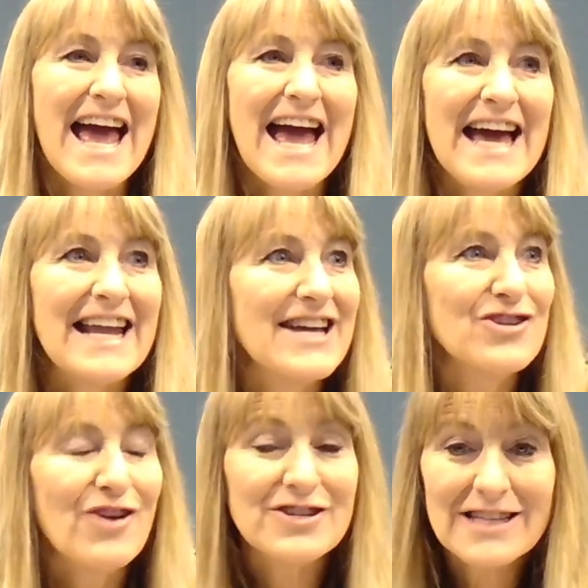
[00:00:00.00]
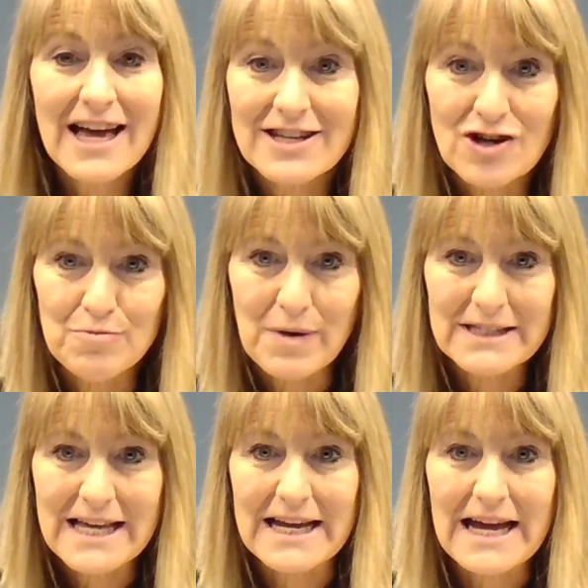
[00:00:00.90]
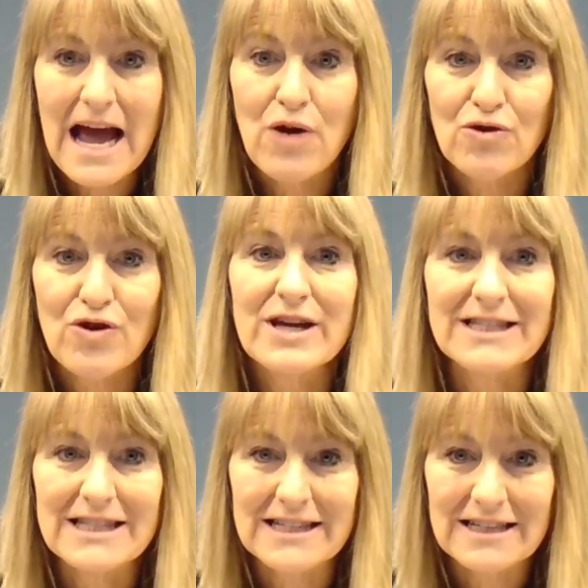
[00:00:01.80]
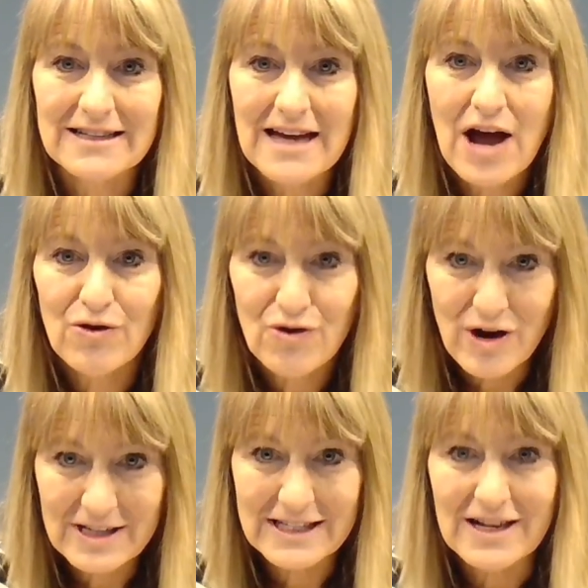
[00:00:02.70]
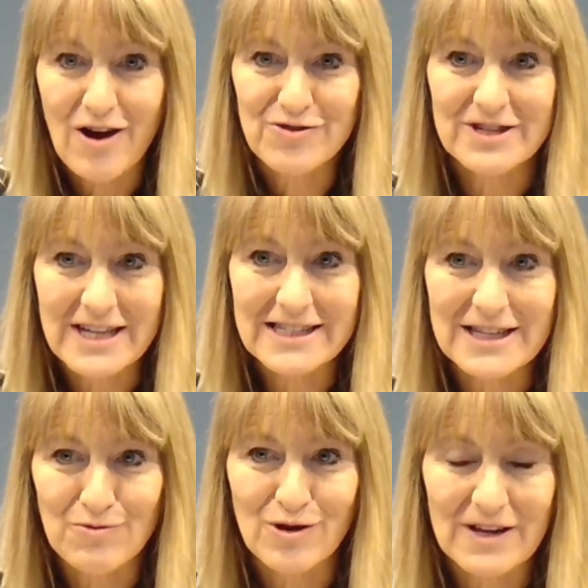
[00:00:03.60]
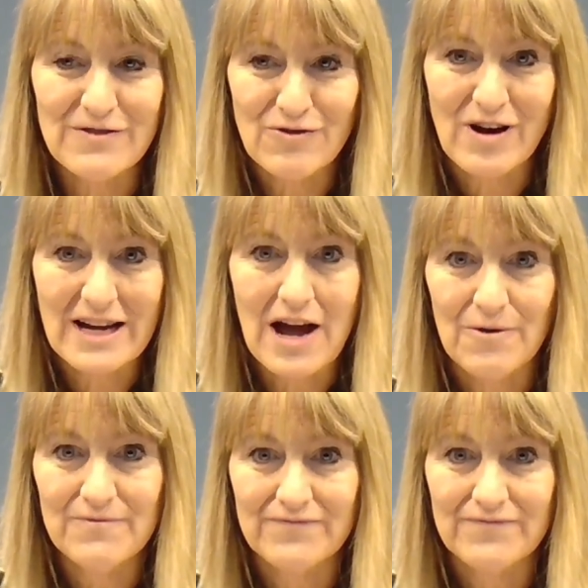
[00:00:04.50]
And, you know, I just got to start by saying how crazy are the days that we're living right now.